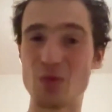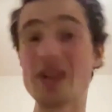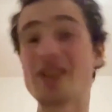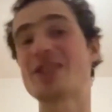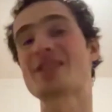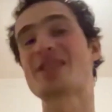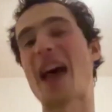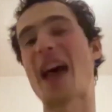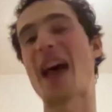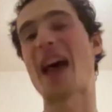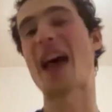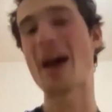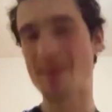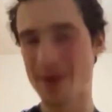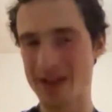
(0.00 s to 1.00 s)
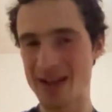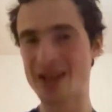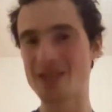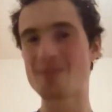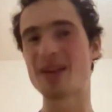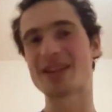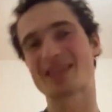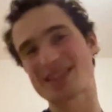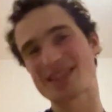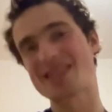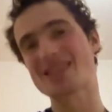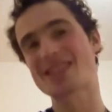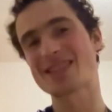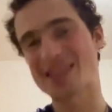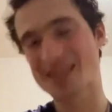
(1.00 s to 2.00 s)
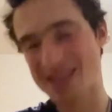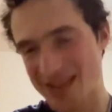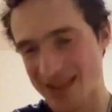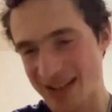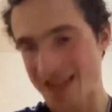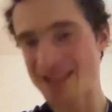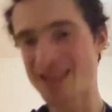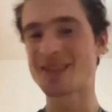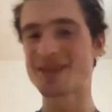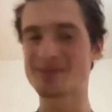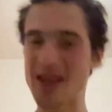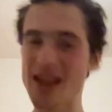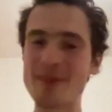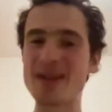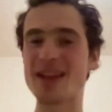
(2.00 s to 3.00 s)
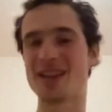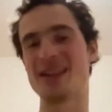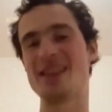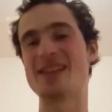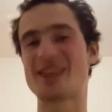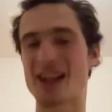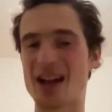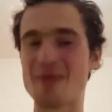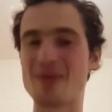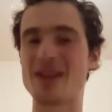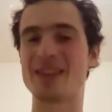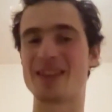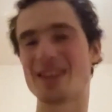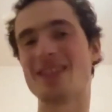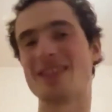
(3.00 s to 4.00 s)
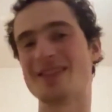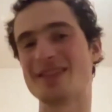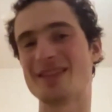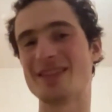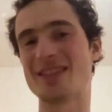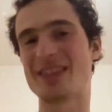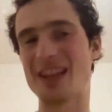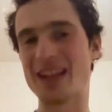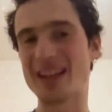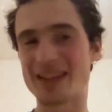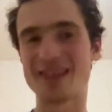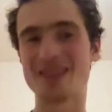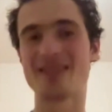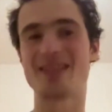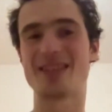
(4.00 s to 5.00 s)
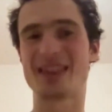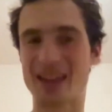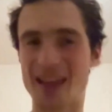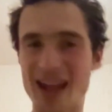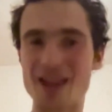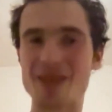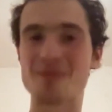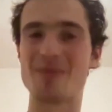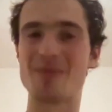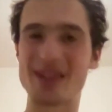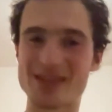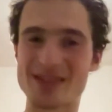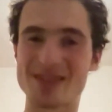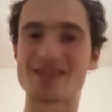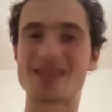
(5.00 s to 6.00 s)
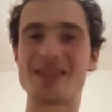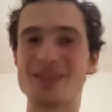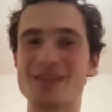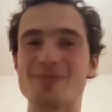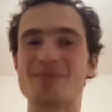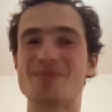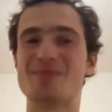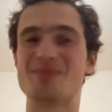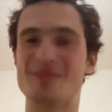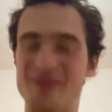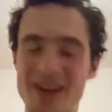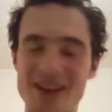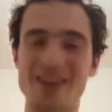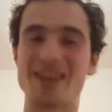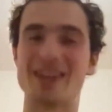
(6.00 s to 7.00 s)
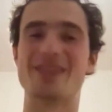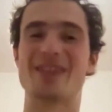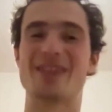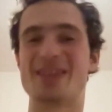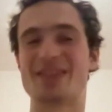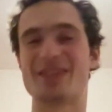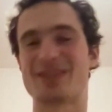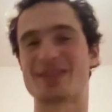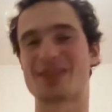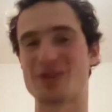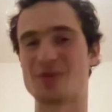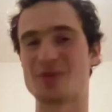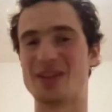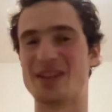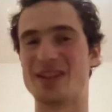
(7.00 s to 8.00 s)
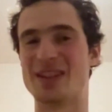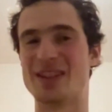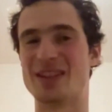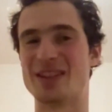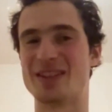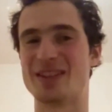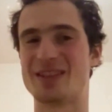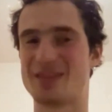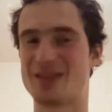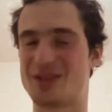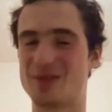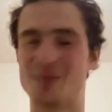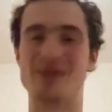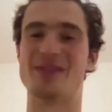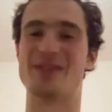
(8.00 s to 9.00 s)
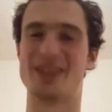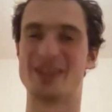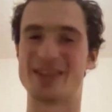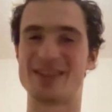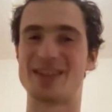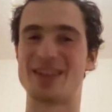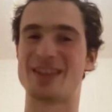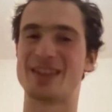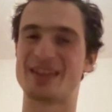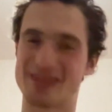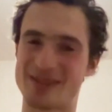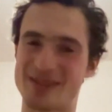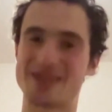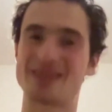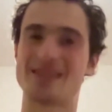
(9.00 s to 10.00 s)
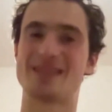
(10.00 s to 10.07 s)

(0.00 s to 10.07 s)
Which is happening, but still maybe in lead climbing, it can be still very advantageous to be very skinny.